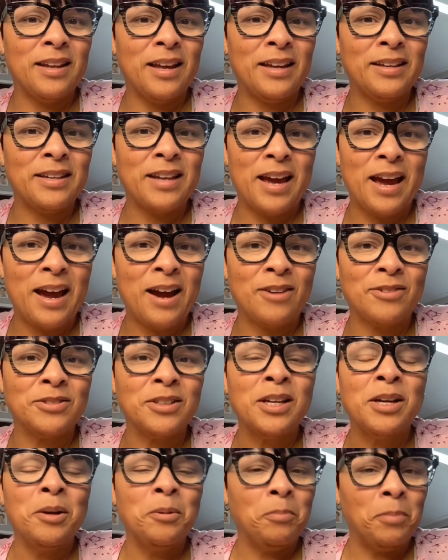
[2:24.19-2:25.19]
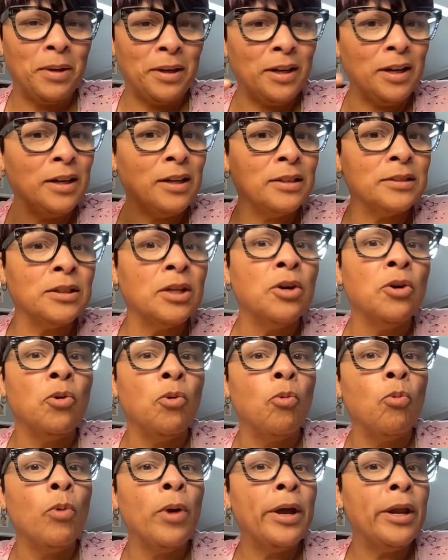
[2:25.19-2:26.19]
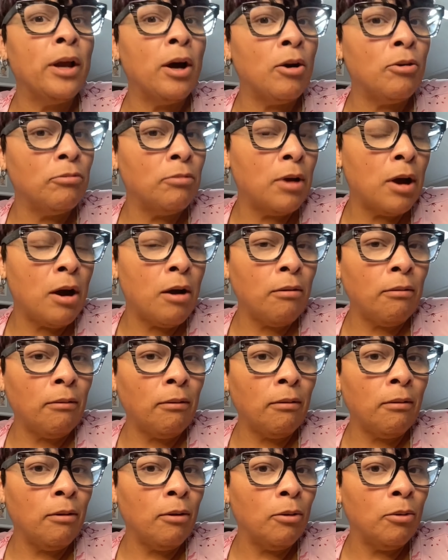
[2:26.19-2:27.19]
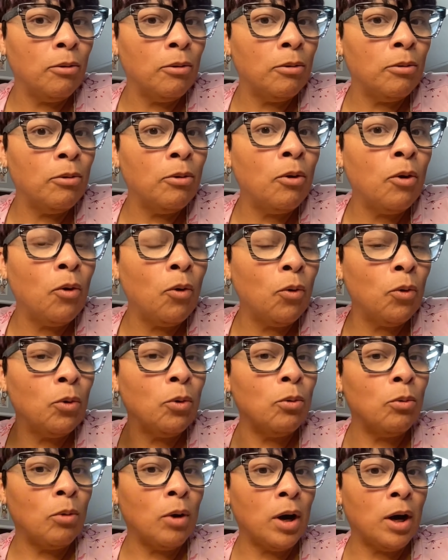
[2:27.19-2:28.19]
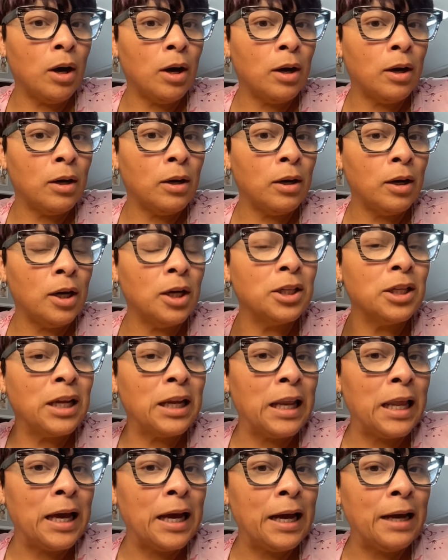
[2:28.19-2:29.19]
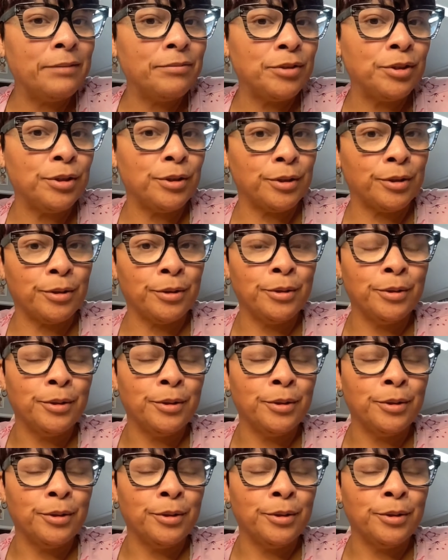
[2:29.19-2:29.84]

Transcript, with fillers: at the house because we don't know who who uh unalived her